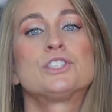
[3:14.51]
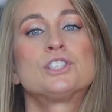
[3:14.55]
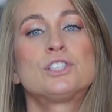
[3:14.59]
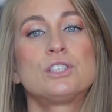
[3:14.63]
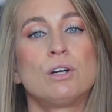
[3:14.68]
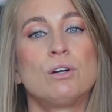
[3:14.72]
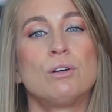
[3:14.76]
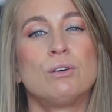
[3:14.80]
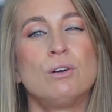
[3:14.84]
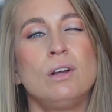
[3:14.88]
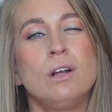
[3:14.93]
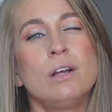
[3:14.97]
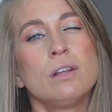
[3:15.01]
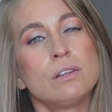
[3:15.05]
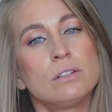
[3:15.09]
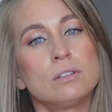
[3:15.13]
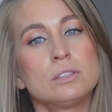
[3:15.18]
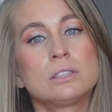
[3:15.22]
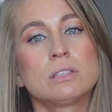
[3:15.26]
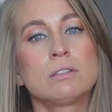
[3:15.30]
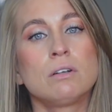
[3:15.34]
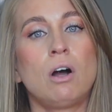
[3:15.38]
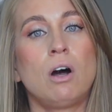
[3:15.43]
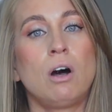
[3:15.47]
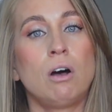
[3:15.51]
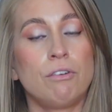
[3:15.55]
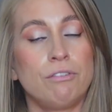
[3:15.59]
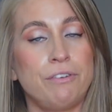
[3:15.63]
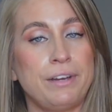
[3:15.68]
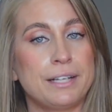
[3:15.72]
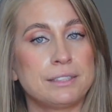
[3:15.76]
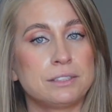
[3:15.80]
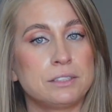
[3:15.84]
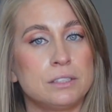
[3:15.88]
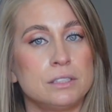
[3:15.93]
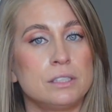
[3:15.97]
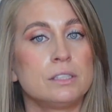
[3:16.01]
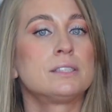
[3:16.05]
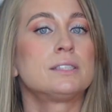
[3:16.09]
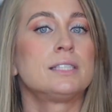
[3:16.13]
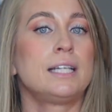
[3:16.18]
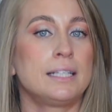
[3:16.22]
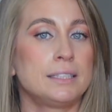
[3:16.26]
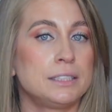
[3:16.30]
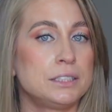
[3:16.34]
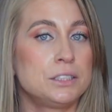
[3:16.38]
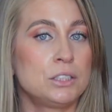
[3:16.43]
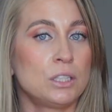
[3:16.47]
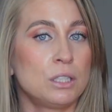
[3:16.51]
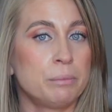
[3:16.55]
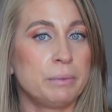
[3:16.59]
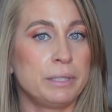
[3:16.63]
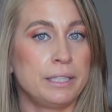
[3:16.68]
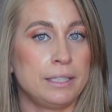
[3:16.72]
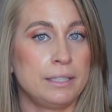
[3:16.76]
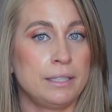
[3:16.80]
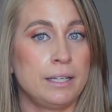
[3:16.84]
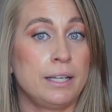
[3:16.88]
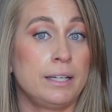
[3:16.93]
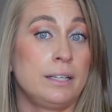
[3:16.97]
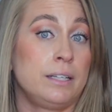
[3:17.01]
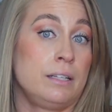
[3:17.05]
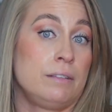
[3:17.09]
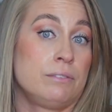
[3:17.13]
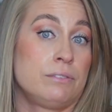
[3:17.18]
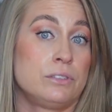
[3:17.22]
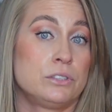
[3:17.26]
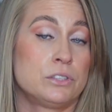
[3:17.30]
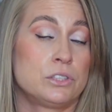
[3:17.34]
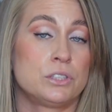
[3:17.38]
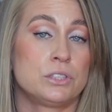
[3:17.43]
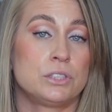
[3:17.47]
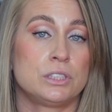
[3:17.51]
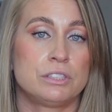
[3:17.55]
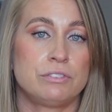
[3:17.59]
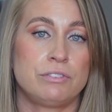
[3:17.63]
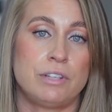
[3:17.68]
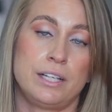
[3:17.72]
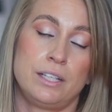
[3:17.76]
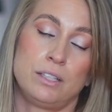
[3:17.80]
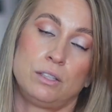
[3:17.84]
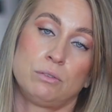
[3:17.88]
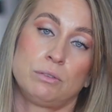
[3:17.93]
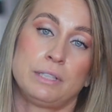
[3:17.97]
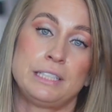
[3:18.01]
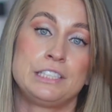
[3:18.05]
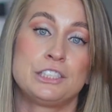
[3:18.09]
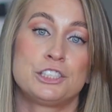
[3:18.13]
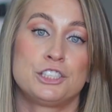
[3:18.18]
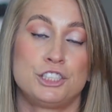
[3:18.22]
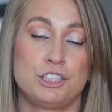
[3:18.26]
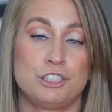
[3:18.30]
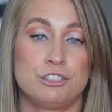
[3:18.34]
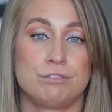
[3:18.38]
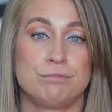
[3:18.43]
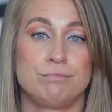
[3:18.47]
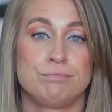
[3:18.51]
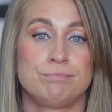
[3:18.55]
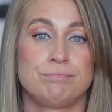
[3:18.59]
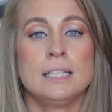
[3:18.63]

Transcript: So those are all factors that determine an influencer's final rate too.